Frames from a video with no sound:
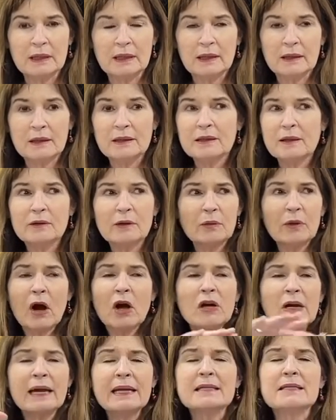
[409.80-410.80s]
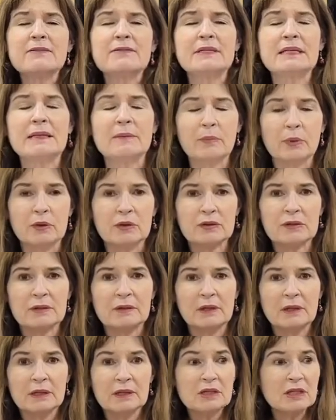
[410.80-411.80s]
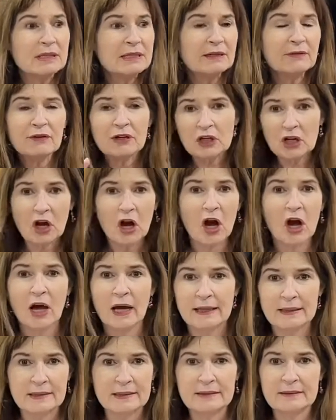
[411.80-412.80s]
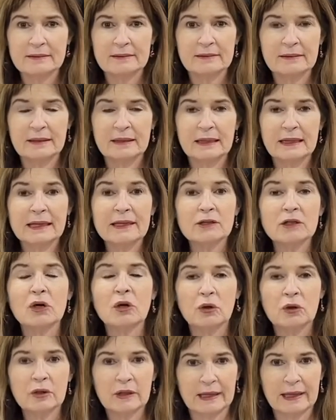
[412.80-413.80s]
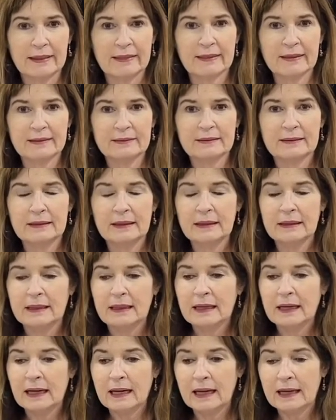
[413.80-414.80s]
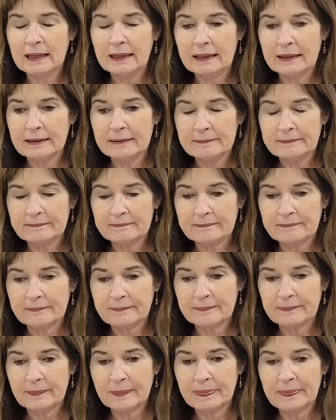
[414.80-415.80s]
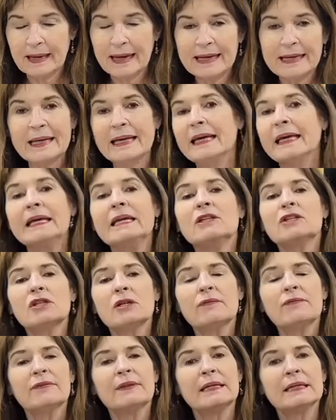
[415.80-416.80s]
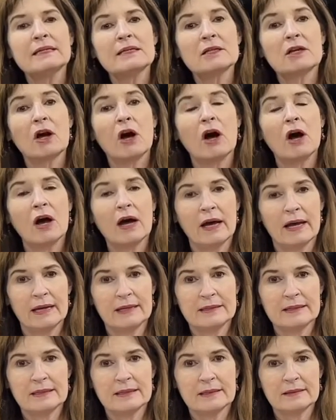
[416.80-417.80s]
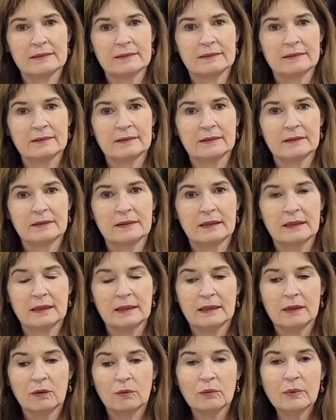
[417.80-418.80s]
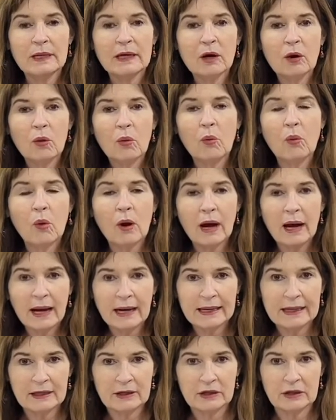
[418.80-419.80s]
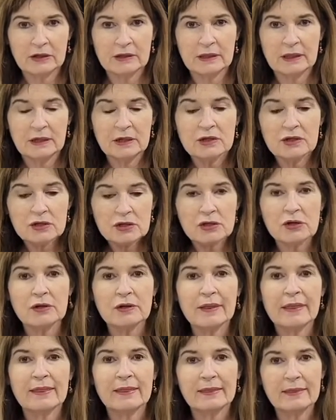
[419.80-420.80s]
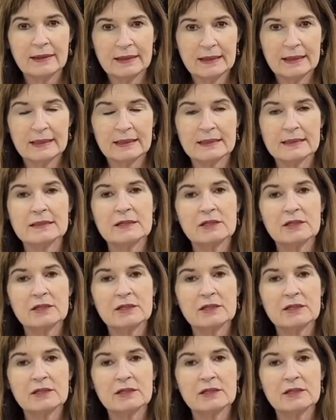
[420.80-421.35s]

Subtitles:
there were all kinds of temples to different gods in Corinth. And each of these gods required certain things